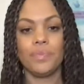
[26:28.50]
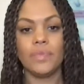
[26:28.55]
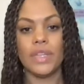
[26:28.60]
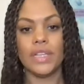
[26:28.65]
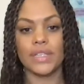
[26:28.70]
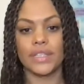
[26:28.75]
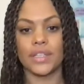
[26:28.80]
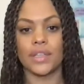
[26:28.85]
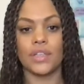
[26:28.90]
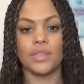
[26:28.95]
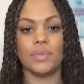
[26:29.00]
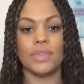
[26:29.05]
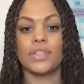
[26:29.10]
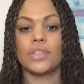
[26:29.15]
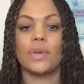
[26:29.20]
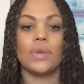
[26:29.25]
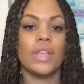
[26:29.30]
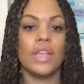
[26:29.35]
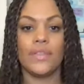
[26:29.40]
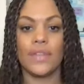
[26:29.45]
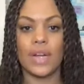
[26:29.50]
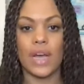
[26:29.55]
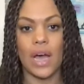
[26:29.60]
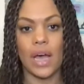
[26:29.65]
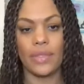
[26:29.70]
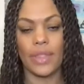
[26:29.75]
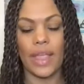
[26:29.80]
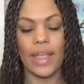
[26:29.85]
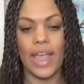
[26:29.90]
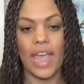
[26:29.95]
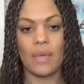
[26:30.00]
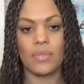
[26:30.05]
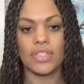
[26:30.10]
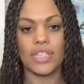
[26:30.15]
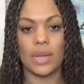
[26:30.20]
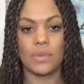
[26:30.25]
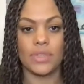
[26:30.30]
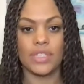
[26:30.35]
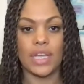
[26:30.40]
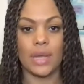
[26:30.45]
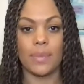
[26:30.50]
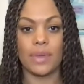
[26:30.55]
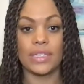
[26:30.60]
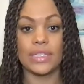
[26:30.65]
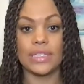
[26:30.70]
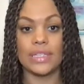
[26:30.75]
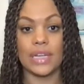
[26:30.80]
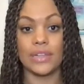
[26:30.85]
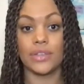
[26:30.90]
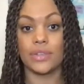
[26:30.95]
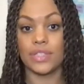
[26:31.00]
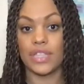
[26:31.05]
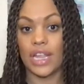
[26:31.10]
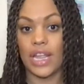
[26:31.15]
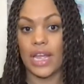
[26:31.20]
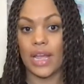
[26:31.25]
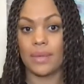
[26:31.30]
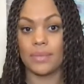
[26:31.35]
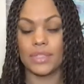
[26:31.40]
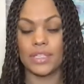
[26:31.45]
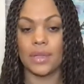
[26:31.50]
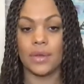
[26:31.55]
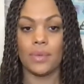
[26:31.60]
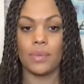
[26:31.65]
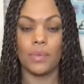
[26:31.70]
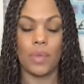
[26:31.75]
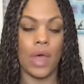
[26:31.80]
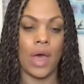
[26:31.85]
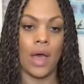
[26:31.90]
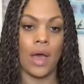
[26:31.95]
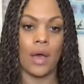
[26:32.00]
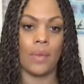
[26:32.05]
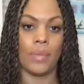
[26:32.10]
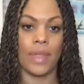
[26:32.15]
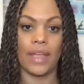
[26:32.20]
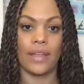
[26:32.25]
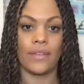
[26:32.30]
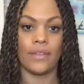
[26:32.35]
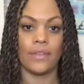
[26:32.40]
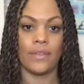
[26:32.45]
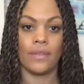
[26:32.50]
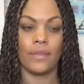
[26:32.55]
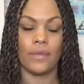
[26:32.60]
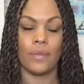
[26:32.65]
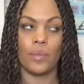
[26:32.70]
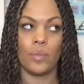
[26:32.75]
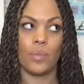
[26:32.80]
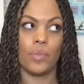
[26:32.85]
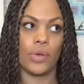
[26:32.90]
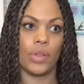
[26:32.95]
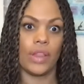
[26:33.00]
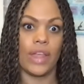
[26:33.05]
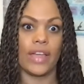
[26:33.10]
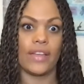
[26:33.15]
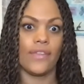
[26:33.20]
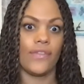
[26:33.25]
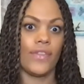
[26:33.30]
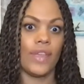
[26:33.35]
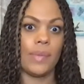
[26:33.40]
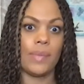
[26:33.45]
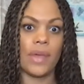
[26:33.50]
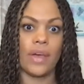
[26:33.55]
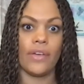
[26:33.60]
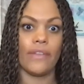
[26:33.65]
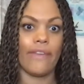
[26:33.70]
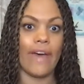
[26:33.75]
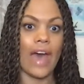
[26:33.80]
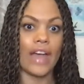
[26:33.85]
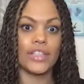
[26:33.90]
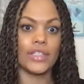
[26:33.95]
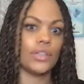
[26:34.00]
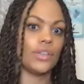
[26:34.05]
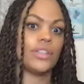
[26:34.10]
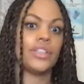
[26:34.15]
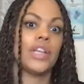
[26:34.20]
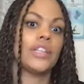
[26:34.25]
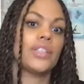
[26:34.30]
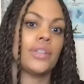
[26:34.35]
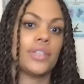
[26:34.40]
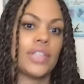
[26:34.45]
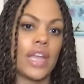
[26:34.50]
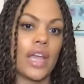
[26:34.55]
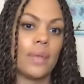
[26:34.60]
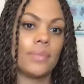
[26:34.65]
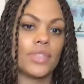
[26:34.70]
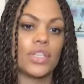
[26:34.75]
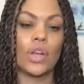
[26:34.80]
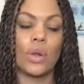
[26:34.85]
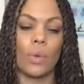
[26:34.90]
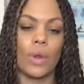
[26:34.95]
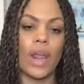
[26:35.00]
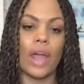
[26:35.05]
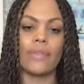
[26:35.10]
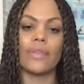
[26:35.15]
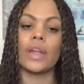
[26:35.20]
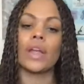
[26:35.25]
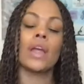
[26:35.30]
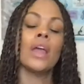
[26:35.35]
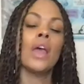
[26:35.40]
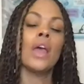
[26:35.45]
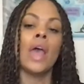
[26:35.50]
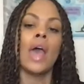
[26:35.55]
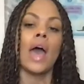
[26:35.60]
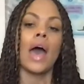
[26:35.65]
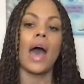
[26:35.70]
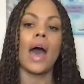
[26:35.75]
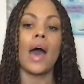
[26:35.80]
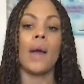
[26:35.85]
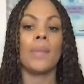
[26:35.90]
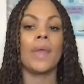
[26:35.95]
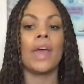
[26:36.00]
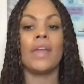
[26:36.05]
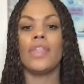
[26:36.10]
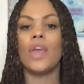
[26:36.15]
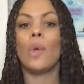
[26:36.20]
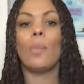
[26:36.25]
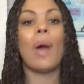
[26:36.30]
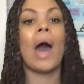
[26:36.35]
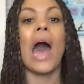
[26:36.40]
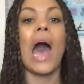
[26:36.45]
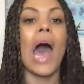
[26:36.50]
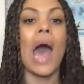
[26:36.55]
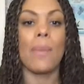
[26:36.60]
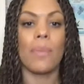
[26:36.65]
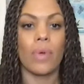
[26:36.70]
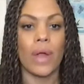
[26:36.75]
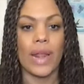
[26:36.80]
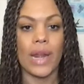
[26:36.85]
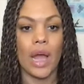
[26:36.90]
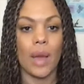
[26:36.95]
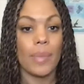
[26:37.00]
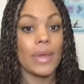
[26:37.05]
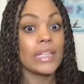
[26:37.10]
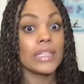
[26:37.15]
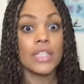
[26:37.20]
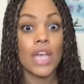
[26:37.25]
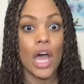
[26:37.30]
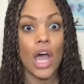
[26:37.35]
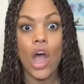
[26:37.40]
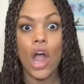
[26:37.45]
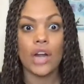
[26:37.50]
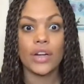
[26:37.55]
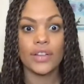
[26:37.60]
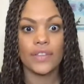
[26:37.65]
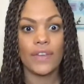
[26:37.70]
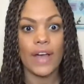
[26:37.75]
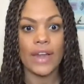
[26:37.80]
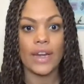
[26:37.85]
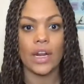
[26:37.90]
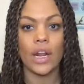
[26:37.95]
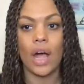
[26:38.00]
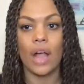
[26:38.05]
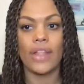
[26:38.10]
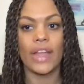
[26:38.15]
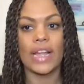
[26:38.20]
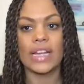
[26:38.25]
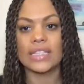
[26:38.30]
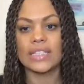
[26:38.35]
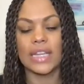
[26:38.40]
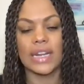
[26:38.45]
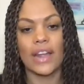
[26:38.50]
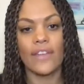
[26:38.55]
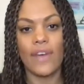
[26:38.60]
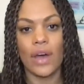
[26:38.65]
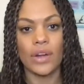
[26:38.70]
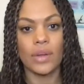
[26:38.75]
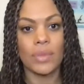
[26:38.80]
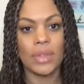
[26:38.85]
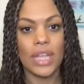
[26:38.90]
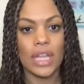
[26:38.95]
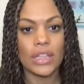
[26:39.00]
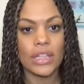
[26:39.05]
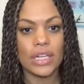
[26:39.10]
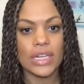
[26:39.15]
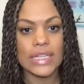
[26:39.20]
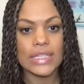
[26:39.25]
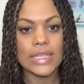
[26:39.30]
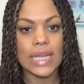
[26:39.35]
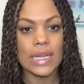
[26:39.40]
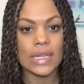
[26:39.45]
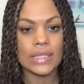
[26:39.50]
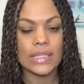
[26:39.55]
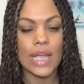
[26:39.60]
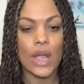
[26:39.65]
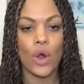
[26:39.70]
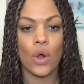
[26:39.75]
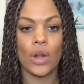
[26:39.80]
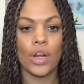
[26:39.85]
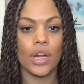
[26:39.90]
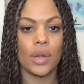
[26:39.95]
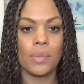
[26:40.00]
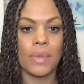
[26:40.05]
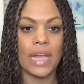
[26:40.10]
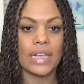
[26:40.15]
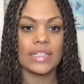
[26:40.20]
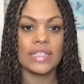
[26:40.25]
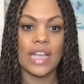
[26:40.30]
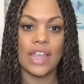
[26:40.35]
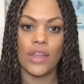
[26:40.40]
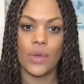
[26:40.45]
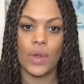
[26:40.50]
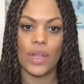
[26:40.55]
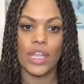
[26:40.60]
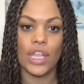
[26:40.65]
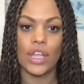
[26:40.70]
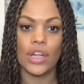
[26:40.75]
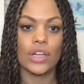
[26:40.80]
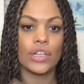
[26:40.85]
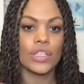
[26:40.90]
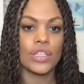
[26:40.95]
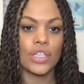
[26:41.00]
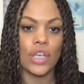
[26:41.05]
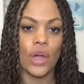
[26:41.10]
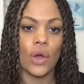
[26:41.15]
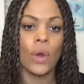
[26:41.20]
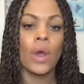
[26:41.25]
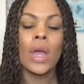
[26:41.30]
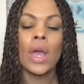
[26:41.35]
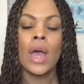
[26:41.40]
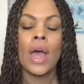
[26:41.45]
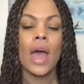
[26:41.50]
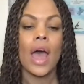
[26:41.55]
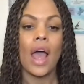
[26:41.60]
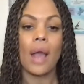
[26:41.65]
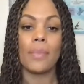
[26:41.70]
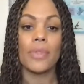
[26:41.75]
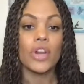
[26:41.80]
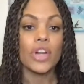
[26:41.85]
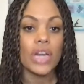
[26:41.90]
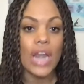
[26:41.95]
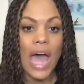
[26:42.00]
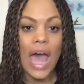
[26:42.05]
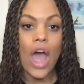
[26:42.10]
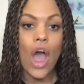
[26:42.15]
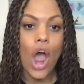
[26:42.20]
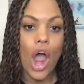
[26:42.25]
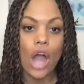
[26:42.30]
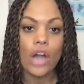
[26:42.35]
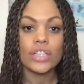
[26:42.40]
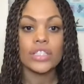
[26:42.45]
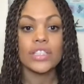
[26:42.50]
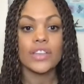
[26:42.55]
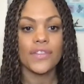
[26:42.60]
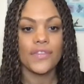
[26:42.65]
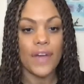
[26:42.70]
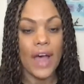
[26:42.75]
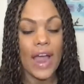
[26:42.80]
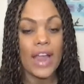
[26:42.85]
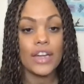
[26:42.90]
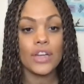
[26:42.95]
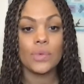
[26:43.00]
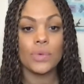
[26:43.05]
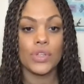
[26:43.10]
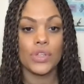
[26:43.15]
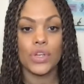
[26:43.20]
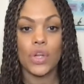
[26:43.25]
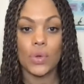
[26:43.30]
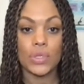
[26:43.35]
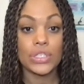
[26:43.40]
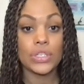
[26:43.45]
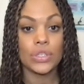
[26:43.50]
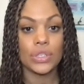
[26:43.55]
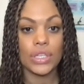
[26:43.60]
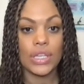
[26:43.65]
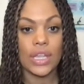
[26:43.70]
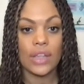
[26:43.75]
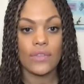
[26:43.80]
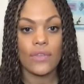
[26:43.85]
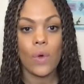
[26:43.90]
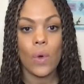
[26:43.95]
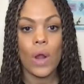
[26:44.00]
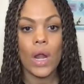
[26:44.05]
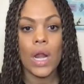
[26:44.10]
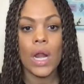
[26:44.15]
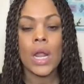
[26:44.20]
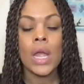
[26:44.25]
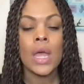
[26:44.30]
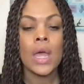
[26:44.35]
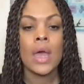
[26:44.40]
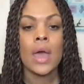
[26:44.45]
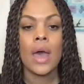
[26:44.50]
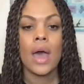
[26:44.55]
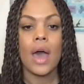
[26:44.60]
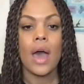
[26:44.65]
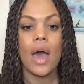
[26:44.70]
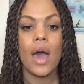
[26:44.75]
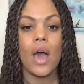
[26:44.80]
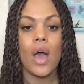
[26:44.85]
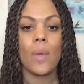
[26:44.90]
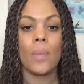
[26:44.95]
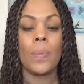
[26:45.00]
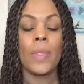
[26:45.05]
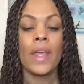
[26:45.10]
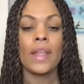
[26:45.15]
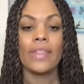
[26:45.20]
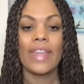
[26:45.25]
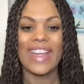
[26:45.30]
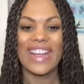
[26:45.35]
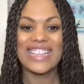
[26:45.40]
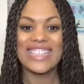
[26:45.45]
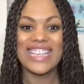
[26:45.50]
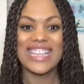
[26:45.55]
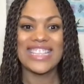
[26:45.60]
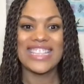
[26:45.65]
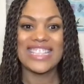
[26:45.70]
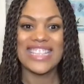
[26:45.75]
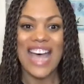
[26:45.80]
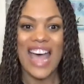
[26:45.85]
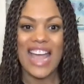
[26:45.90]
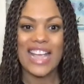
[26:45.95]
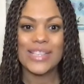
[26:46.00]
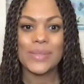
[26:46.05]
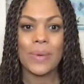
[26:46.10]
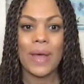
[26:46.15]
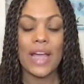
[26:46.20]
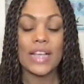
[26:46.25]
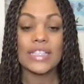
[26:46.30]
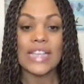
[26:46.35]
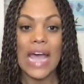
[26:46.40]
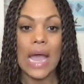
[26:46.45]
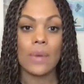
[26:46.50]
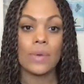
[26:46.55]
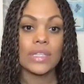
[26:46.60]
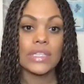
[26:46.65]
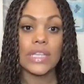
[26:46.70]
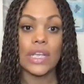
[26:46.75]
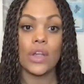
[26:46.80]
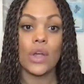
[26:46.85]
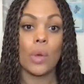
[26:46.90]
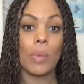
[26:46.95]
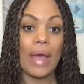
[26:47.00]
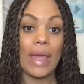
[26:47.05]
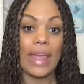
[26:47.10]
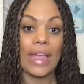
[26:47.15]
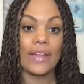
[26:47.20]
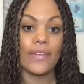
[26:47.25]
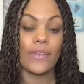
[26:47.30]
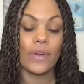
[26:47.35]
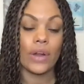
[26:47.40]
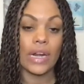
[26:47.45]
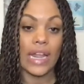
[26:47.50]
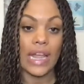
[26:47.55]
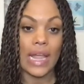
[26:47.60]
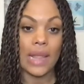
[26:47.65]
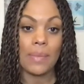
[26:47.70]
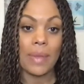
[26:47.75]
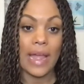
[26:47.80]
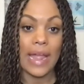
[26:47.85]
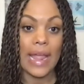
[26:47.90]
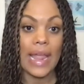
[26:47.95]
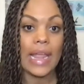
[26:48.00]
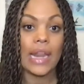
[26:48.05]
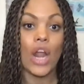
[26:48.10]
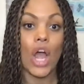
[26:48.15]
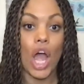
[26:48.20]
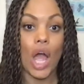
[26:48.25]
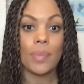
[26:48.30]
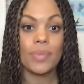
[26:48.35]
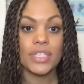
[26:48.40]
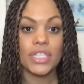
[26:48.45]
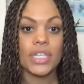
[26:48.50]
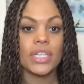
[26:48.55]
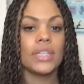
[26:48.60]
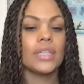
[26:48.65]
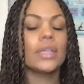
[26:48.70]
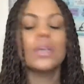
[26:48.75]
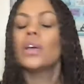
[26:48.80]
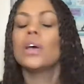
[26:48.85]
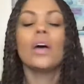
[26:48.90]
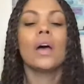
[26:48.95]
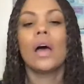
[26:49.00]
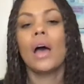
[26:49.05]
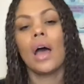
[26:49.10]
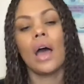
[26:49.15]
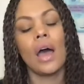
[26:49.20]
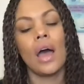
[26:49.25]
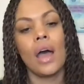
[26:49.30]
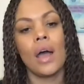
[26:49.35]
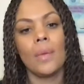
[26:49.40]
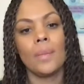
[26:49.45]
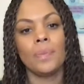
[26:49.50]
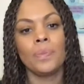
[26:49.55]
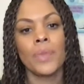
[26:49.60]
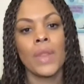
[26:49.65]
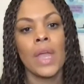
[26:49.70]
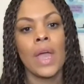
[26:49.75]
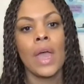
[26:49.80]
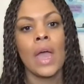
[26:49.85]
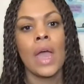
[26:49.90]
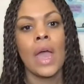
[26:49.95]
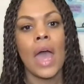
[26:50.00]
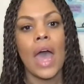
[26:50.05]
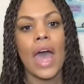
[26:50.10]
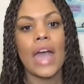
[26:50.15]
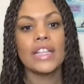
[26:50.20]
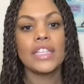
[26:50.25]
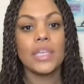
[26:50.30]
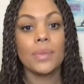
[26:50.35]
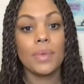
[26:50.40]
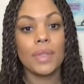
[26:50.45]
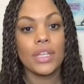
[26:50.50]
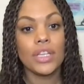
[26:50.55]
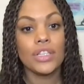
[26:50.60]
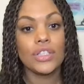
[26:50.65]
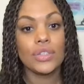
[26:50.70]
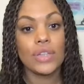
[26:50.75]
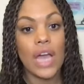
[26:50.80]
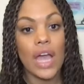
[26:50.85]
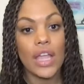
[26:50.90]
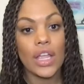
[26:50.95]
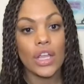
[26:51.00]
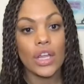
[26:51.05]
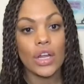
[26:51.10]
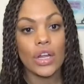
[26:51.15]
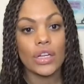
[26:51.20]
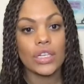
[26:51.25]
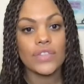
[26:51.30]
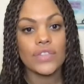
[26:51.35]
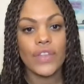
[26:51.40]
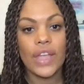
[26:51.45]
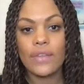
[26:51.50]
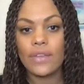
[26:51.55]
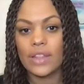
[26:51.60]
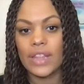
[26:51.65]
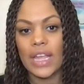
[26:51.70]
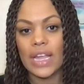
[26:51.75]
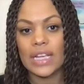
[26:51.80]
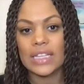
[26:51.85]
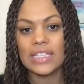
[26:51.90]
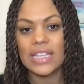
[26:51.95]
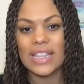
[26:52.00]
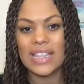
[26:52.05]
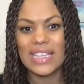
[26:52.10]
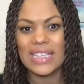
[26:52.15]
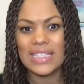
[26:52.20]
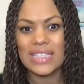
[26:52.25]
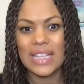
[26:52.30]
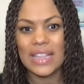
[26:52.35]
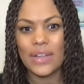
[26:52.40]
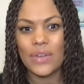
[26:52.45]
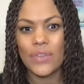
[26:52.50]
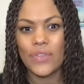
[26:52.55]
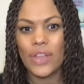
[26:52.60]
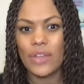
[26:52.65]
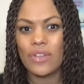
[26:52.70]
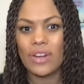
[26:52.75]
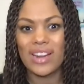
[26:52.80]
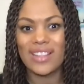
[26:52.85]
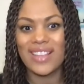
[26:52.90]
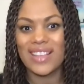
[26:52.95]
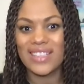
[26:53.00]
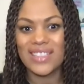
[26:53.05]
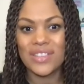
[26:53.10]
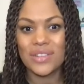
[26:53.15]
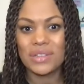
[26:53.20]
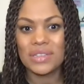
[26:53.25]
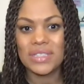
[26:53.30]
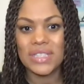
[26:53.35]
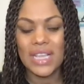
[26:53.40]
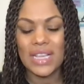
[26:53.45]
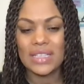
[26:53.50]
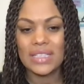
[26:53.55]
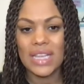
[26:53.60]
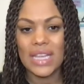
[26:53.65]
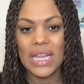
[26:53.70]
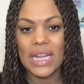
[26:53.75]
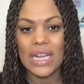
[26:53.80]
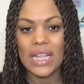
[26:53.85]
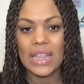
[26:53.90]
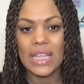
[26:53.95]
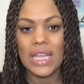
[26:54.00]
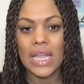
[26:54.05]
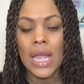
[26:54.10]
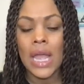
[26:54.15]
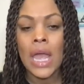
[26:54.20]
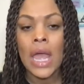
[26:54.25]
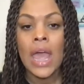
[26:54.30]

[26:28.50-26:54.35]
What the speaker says: Excuse me. So even on like Amazon, we type in dental dams, like put like female vaginal dental dams or whatever. And they'll pop right up. It's not hard to find at all. Like I said, I found them in like 30 seconds. I ordered them next day. They were here. So they're not hard to find when you know what you're looking for. Like I said, size wise, I would say go by like for an 8x8 option. I typically do not encourage flavored. Like I said, these said they were flavored and they still didn't taste like anything.